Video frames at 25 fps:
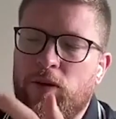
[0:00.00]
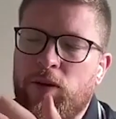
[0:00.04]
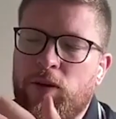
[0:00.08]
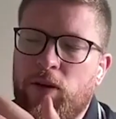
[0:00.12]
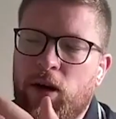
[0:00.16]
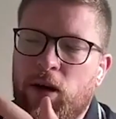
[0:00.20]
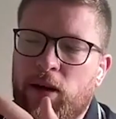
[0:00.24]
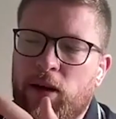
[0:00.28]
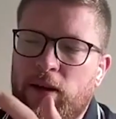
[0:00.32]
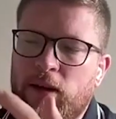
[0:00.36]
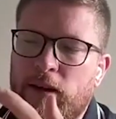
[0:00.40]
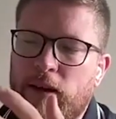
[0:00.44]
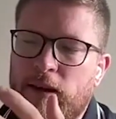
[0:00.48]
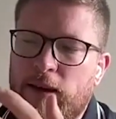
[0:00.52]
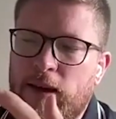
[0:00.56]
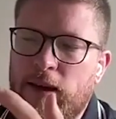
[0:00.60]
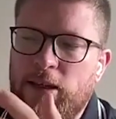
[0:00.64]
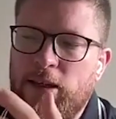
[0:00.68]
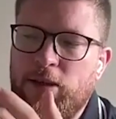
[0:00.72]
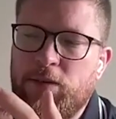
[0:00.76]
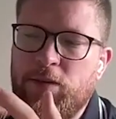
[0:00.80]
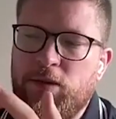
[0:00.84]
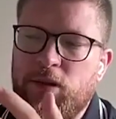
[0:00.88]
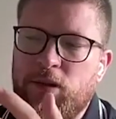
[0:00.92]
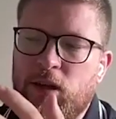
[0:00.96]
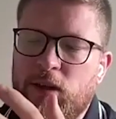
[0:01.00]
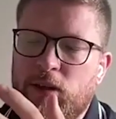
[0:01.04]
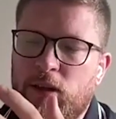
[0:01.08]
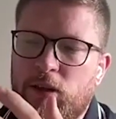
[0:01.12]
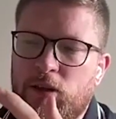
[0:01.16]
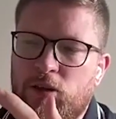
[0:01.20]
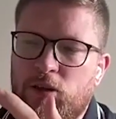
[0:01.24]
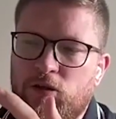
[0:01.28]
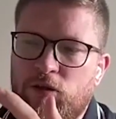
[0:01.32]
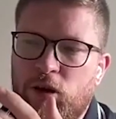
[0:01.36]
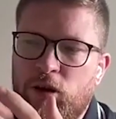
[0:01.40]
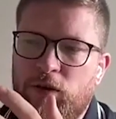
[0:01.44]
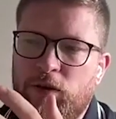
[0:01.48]
performance side and the
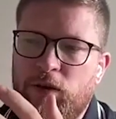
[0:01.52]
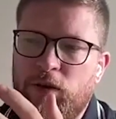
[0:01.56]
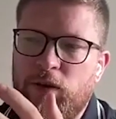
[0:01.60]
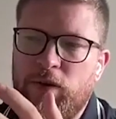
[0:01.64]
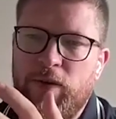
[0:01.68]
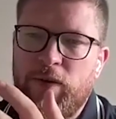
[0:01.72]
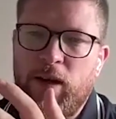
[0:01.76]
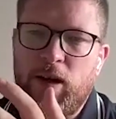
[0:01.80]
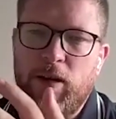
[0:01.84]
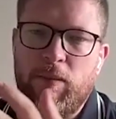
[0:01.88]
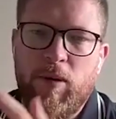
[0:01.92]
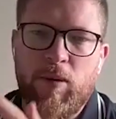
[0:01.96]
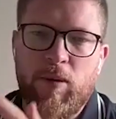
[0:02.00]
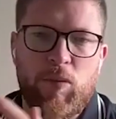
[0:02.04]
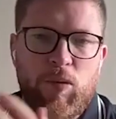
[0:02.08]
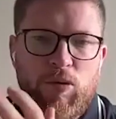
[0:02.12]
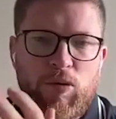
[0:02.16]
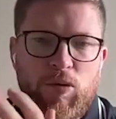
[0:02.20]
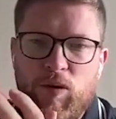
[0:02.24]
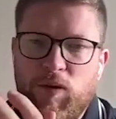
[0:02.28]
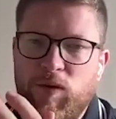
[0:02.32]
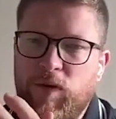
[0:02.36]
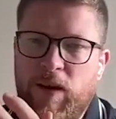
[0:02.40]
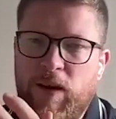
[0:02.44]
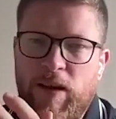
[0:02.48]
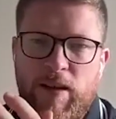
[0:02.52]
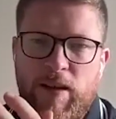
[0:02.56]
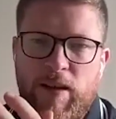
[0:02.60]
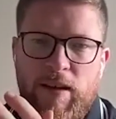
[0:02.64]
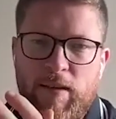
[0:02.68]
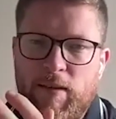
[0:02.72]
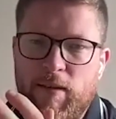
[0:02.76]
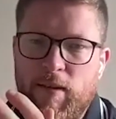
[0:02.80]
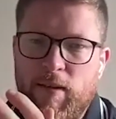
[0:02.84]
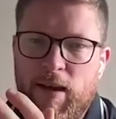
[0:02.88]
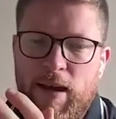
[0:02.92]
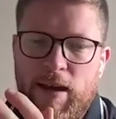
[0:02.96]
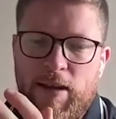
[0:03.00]
engagement side, the growth and development will just
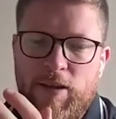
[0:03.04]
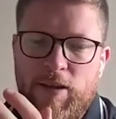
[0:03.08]
feed